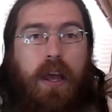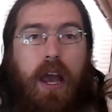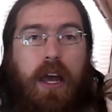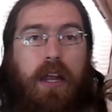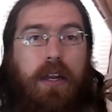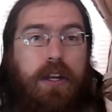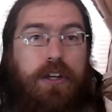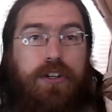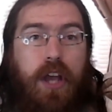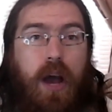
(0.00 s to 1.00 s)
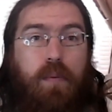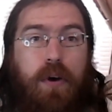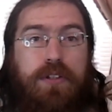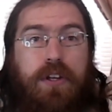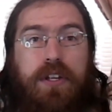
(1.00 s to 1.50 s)
And initially, I
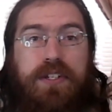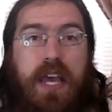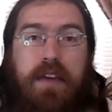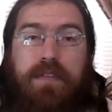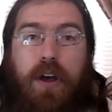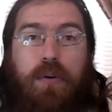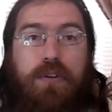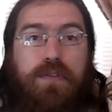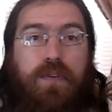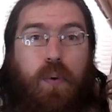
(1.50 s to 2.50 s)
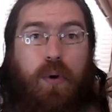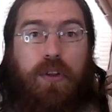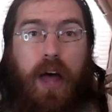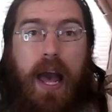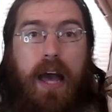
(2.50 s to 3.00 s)
was going to save those for
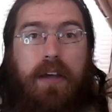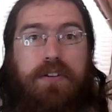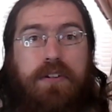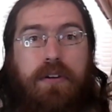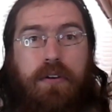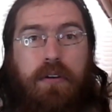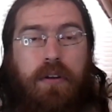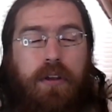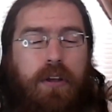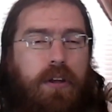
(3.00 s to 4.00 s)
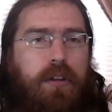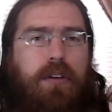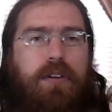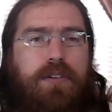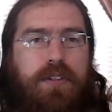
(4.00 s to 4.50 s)
last,
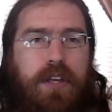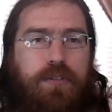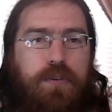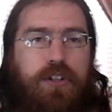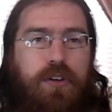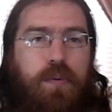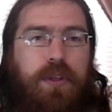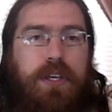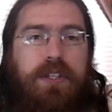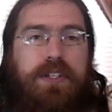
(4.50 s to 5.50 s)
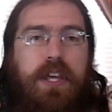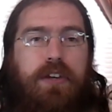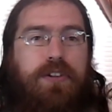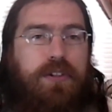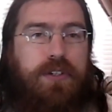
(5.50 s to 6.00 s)
because that's what you do with these
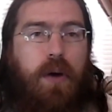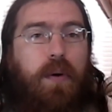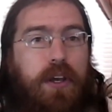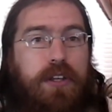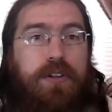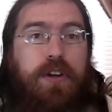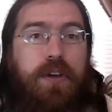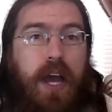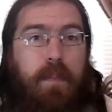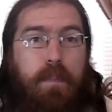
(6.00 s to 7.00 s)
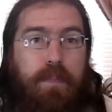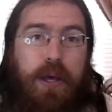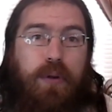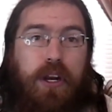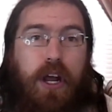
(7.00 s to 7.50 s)
things. It's always, you got to
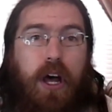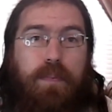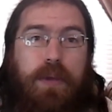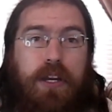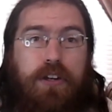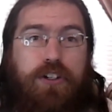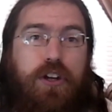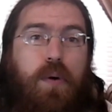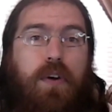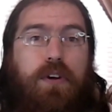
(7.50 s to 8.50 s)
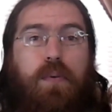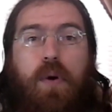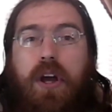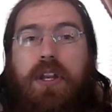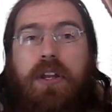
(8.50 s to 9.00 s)
build it up and show
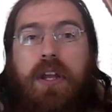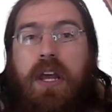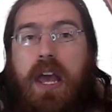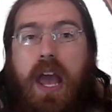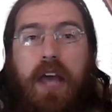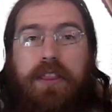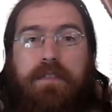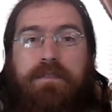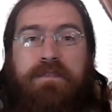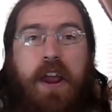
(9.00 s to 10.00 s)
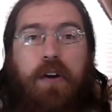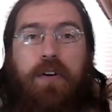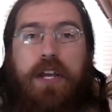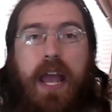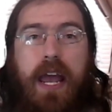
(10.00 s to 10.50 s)
everyone at the
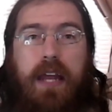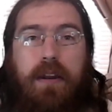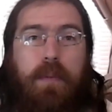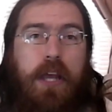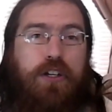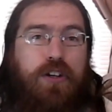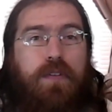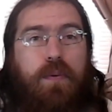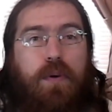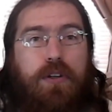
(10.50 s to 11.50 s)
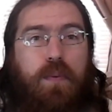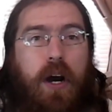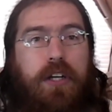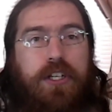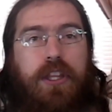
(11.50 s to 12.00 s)
very end to make sure everyone's
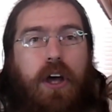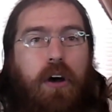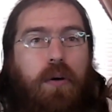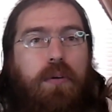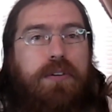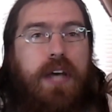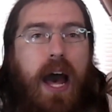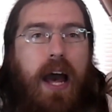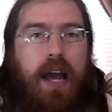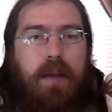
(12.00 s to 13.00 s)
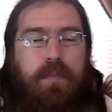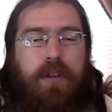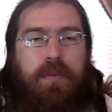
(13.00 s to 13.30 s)
watching the whole time.